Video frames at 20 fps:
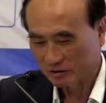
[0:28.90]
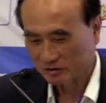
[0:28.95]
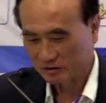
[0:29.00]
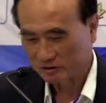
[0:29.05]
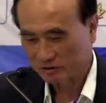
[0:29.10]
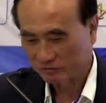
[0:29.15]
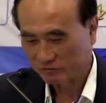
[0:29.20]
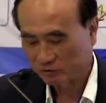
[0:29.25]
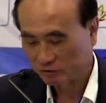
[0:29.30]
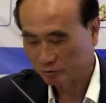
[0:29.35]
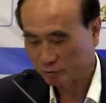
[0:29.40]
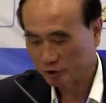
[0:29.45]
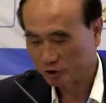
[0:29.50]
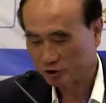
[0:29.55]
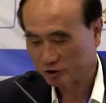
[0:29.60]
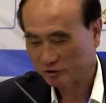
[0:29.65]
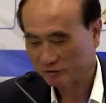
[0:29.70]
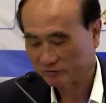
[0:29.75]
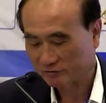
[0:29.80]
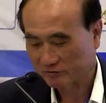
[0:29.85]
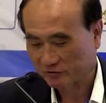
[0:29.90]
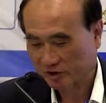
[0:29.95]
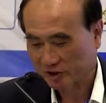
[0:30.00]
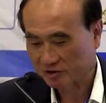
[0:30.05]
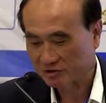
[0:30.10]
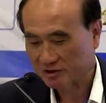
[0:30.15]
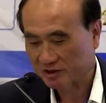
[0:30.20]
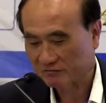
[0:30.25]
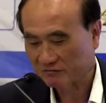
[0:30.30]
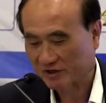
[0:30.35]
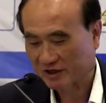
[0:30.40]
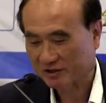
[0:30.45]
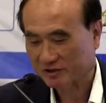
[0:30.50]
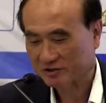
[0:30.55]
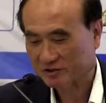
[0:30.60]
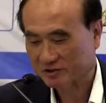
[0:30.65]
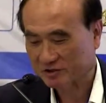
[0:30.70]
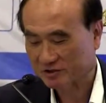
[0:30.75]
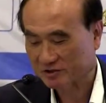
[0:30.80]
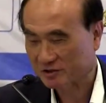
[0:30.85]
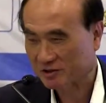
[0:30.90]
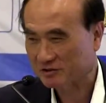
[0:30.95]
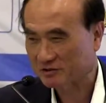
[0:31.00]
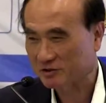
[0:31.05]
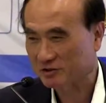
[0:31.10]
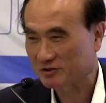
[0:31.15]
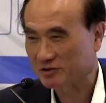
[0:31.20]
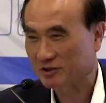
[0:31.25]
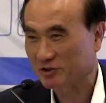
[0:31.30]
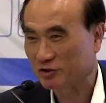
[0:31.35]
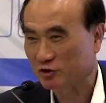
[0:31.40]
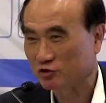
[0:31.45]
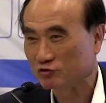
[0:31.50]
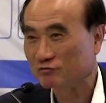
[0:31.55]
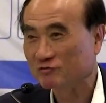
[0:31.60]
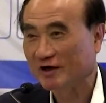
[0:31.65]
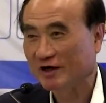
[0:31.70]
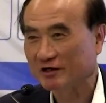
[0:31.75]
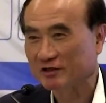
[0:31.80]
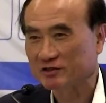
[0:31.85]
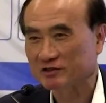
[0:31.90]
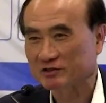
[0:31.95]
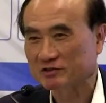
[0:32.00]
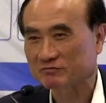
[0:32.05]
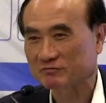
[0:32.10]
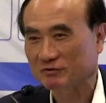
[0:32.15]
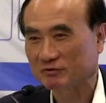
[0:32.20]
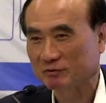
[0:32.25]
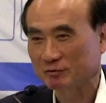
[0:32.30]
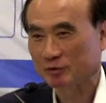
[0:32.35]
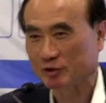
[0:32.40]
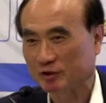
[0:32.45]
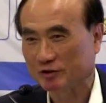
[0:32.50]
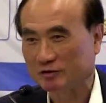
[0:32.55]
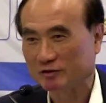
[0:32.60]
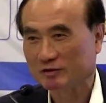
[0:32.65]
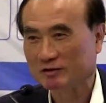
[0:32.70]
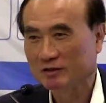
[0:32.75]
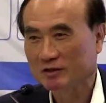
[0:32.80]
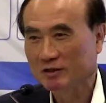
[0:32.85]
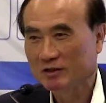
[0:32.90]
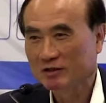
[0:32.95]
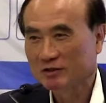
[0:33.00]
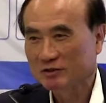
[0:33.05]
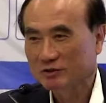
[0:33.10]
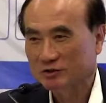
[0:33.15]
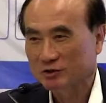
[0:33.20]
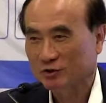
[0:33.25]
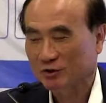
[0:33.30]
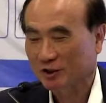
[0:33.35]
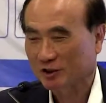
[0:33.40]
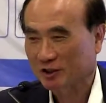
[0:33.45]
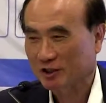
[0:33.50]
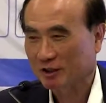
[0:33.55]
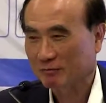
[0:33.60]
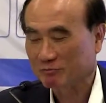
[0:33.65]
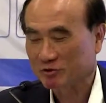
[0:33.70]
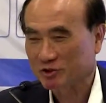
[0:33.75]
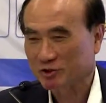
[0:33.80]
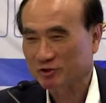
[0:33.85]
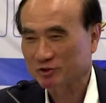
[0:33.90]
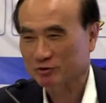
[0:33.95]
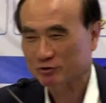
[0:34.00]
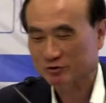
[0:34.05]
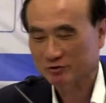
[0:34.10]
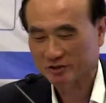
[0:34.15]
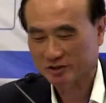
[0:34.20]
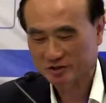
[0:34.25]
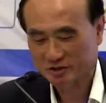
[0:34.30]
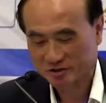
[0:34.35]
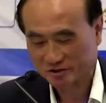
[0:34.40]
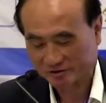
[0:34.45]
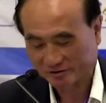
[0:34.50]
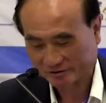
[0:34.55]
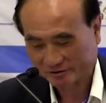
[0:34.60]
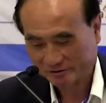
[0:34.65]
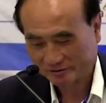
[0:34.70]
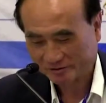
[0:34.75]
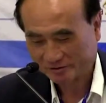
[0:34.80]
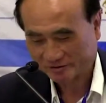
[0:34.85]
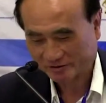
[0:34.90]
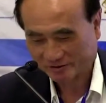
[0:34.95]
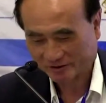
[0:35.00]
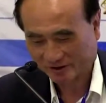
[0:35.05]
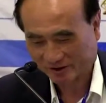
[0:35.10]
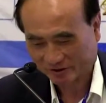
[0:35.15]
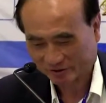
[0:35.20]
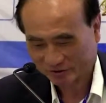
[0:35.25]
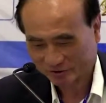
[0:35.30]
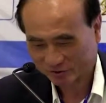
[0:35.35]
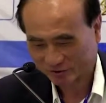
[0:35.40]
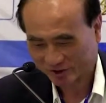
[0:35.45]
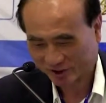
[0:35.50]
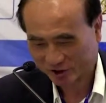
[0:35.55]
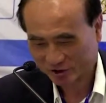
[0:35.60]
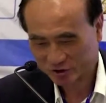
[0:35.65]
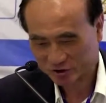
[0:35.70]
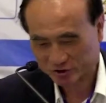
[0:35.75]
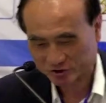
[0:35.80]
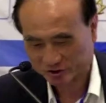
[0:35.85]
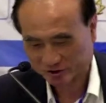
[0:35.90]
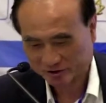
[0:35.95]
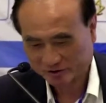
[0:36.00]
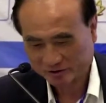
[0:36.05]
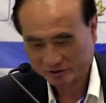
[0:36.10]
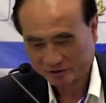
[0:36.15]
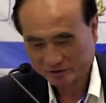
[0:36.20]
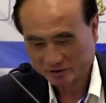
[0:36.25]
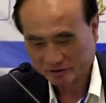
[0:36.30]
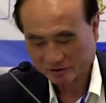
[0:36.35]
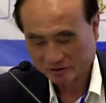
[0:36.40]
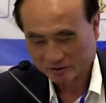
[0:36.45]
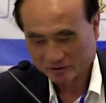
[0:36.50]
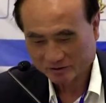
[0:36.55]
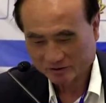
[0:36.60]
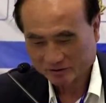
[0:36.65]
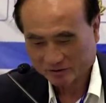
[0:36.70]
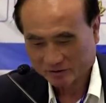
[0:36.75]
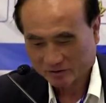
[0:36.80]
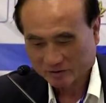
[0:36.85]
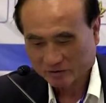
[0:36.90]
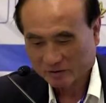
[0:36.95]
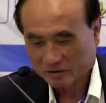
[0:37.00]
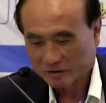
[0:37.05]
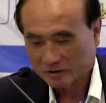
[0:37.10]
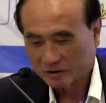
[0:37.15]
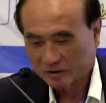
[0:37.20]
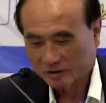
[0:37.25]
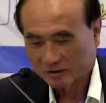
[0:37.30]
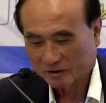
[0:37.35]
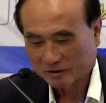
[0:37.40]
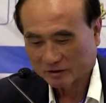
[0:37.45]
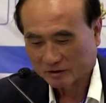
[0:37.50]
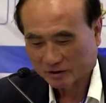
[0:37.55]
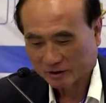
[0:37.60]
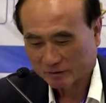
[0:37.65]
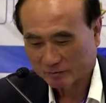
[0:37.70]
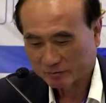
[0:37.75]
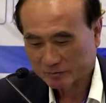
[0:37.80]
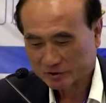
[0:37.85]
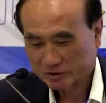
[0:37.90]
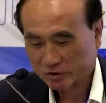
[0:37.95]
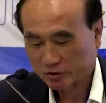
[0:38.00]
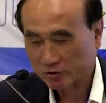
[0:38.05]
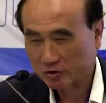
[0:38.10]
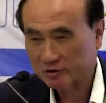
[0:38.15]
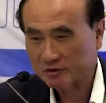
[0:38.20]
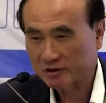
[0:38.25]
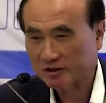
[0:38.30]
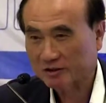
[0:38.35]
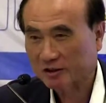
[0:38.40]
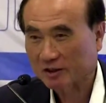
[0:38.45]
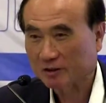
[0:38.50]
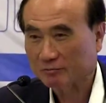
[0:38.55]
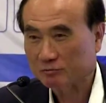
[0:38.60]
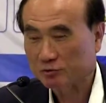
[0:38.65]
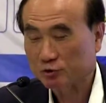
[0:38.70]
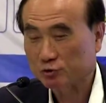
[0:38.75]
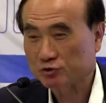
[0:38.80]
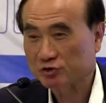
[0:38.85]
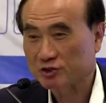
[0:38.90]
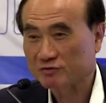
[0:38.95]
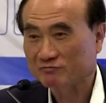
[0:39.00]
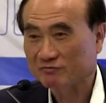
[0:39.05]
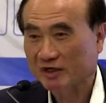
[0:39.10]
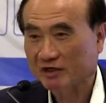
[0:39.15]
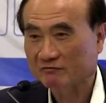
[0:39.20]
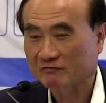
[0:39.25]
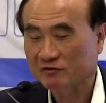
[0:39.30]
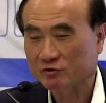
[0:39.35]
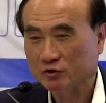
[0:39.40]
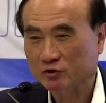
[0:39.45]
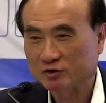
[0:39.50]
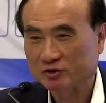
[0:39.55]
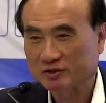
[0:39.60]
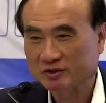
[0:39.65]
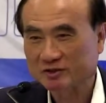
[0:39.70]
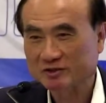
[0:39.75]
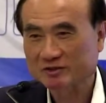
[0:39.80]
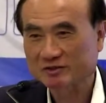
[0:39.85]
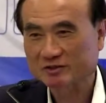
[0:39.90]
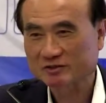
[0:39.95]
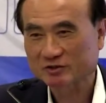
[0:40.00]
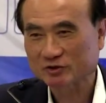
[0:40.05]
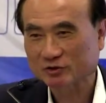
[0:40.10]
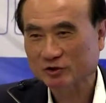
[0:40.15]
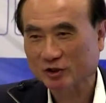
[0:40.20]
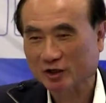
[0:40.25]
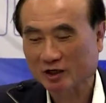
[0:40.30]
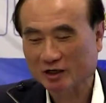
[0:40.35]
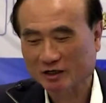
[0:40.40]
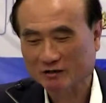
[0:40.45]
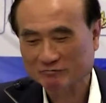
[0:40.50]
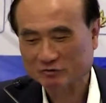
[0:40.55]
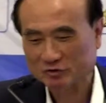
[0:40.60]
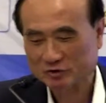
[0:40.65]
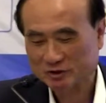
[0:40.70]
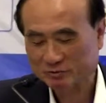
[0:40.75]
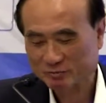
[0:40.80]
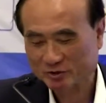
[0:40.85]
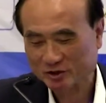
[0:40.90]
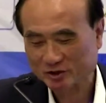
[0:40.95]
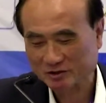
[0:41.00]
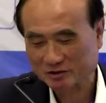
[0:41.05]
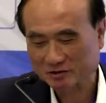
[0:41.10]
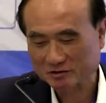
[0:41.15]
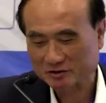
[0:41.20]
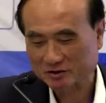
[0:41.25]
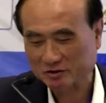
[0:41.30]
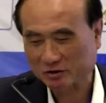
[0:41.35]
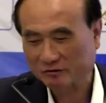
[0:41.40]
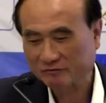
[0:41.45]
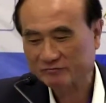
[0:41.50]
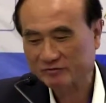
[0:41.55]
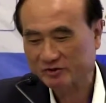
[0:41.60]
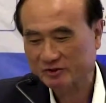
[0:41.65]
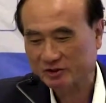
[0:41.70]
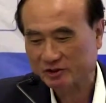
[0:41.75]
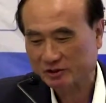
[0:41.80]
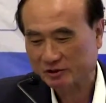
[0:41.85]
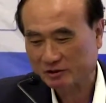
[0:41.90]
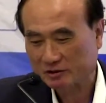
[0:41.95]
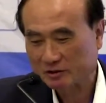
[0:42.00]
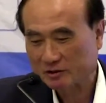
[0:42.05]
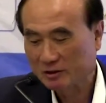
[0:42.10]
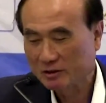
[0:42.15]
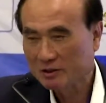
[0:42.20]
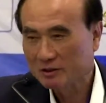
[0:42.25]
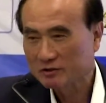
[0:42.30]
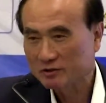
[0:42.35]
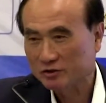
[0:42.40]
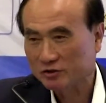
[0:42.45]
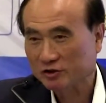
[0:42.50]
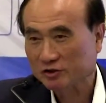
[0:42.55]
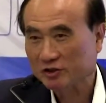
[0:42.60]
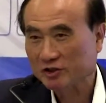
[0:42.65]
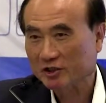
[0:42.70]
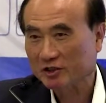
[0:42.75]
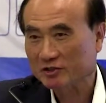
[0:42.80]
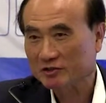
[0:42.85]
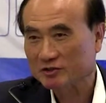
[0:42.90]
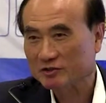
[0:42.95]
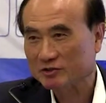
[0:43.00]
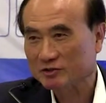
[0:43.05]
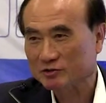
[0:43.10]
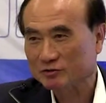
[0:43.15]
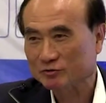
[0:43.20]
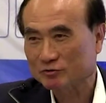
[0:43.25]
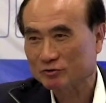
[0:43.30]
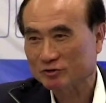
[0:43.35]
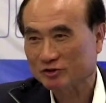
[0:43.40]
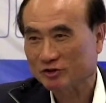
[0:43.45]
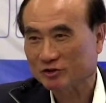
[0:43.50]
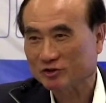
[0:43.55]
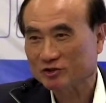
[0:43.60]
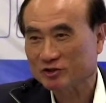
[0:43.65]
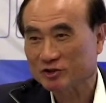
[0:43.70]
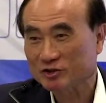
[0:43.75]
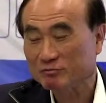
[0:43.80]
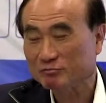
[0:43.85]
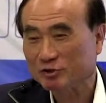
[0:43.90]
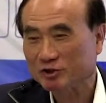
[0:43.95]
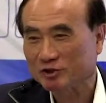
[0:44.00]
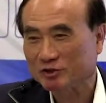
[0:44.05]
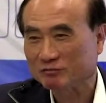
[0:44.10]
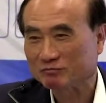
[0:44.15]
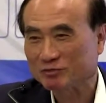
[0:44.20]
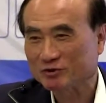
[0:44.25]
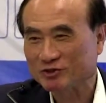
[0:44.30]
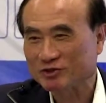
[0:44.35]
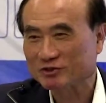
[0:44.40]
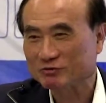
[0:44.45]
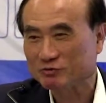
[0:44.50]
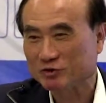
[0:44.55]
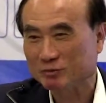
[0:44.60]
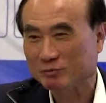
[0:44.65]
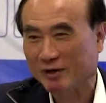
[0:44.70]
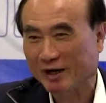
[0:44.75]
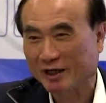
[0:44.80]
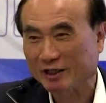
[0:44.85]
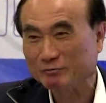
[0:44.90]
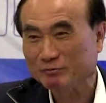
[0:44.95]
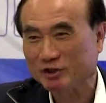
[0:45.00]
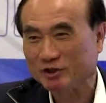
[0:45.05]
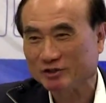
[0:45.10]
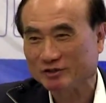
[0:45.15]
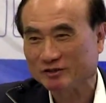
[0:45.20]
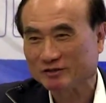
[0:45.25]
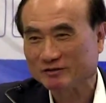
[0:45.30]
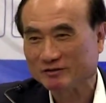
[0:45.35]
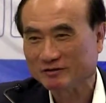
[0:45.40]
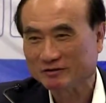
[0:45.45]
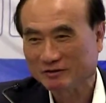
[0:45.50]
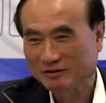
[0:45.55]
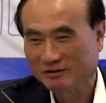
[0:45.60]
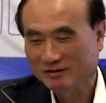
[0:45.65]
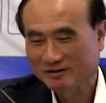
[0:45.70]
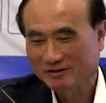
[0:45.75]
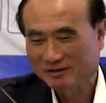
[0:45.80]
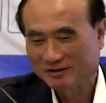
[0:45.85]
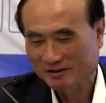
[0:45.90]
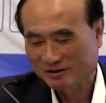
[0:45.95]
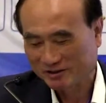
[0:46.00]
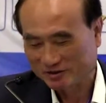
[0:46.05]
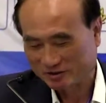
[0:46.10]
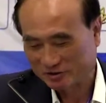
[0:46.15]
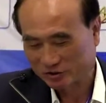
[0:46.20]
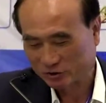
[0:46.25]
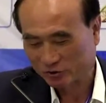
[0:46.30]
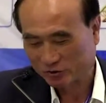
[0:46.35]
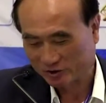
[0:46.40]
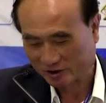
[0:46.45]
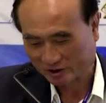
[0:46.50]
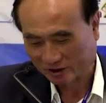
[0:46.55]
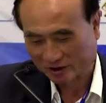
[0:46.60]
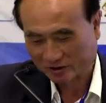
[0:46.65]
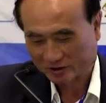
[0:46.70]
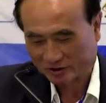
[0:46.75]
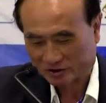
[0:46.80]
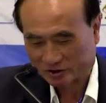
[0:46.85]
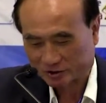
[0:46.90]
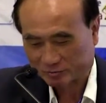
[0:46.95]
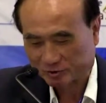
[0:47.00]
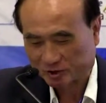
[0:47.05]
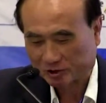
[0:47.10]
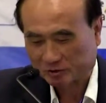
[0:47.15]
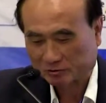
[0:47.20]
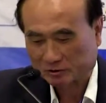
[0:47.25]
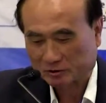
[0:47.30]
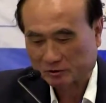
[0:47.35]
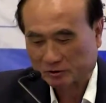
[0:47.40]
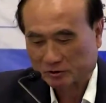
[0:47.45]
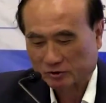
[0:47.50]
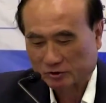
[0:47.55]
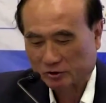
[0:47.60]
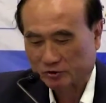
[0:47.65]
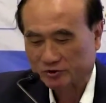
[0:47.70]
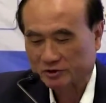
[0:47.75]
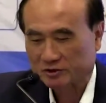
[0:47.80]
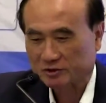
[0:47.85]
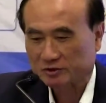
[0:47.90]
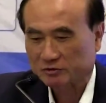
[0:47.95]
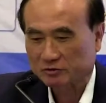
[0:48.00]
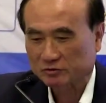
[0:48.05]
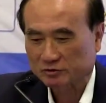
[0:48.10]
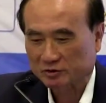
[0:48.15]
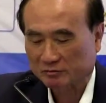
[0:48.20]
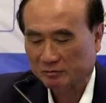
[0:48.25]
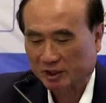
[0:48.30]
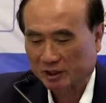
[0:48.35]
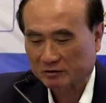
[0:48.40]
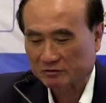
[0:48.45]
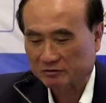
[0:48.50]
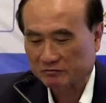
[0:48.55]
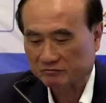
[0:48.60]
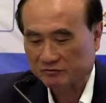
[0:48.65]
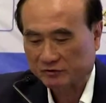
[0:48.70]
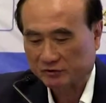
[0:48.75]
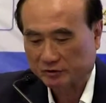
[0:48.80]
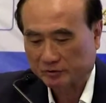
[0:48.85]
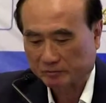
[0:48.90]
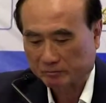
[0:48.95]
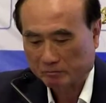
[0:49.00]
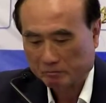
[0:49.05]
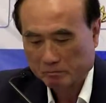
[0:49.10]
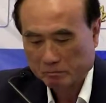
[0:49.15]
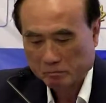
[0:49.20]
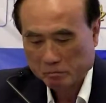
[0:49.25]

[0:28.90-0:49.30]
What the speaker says: And for me, influenza virus is a new virus for me, so I come here to learn, not to lecture. I'm sorry that I'm losing my voice, so I have to speak softly. So in case you could not hear me, please remind me, and so that I can speak closer to the microphone.